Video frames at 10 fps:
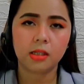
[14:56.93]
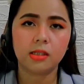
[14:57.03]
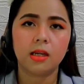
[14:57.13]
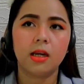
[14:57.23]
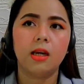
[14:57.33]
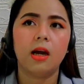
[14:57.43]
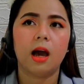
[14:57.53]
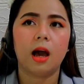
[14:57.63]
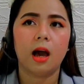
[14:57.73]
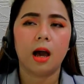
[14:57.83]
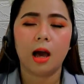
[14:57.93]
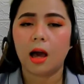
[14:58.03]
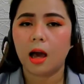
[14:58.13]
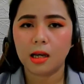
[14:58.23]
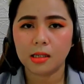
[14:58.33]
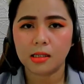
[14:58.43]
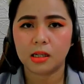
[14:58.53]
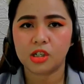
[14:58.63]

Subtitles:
But as